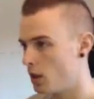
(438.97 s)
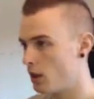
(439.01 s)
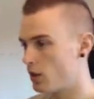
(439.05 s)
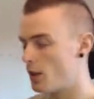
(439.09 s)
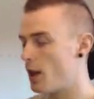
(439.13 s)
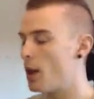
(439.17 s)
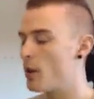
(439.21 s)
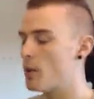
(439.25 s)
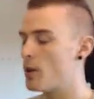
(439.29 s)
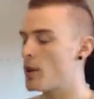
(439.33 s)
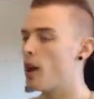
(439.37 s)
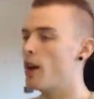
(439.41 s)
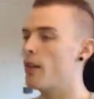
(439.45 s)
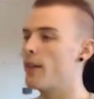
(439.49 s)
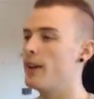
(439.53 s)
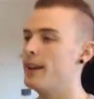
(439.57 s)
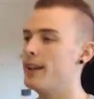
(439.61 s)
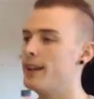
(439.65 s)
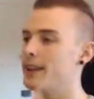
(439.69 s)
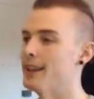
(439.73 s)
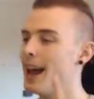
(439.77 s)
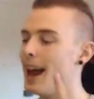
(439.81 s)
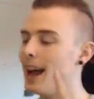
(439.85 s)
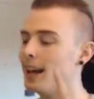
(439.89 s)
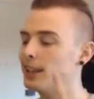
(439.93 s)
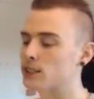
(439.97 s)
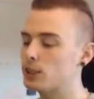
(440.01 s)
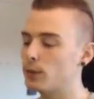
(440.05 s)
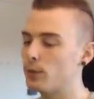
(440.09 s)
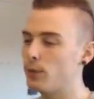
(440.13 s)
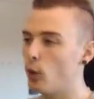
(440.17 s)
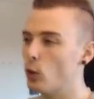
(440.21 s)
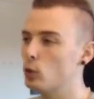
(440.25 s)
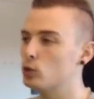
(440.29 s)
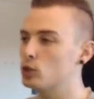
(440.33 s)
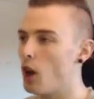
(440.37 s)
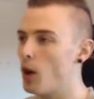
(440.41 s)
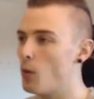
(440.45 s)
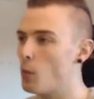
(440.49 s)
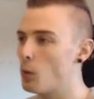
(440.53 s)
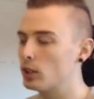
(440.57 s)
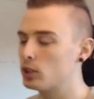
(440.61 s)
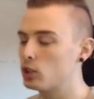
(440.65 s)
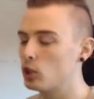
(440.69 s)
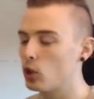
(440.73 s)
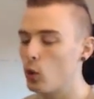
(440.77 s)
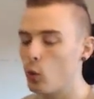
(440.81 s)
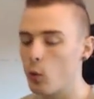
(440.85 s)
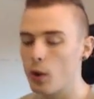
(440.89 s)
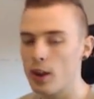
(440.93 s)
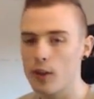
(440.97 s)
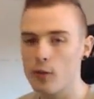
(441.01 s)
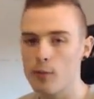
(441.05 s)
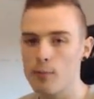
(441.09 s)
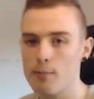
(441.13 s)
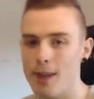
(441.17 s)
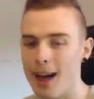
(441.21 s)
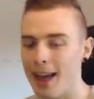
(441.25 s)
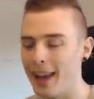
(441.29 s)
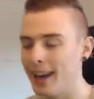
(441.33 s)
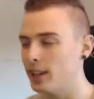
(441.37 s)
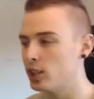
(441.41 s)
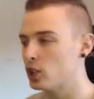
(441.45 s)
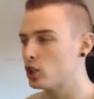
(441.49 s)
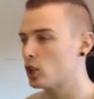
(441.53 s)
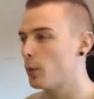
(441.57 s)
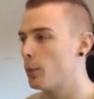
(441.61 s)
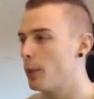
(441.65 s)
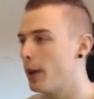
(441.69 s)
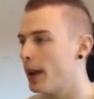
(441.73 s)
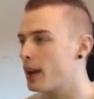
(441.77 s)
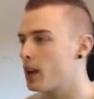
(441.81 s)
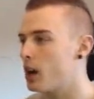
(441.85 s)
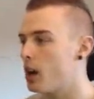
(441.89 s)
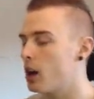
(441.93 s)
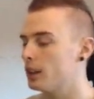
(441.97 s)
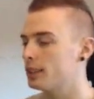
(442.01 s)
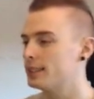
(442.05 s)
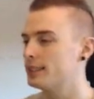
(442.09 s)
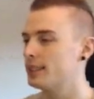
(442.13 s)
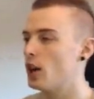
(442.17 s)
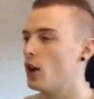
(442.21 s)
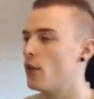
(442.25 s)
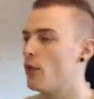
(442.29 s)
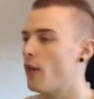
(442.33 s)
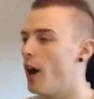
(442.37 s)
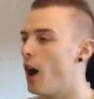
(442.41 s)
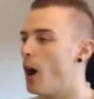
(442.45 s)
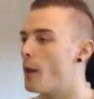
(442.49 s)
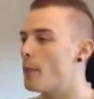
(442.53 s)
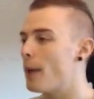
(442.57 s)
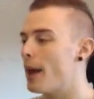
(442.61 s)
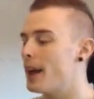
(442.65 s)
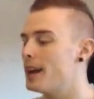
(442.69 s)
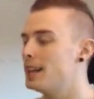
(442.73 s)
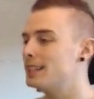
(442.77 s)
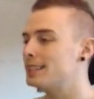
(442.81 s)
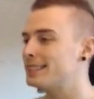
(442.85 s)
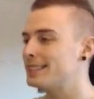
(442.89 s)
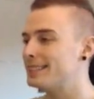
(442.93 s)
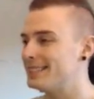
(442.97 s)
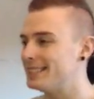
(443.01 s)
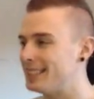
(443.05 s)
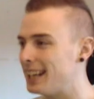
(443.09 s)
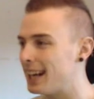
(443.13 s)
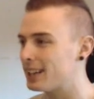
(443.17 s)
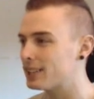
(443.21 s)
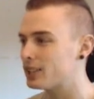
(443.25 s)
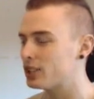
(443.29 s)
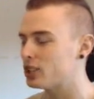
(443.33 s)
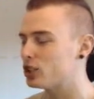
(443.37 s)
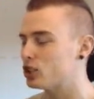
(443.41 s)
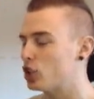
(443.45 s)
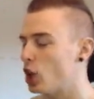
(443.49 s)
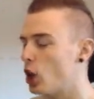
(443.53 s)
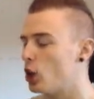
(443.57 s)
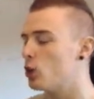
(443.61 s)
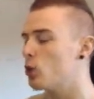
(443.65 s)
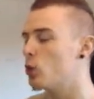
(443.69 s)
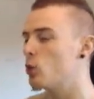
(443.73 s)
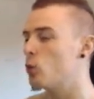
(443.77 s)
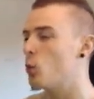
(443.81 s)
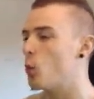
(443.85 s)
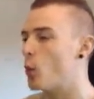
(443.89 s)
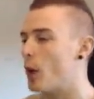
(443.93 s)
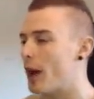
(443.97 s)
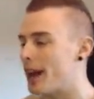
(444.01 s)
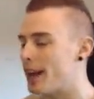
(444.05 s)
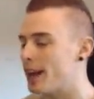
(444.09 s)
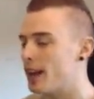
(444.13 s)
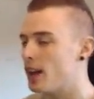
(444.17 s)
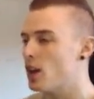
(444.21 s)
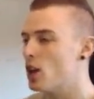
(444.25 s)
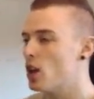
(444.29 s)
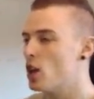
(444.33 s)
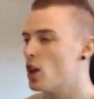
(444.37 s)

There we are then, that is the full-time whistle. We have managed to pick ourselves up a 6-2 win,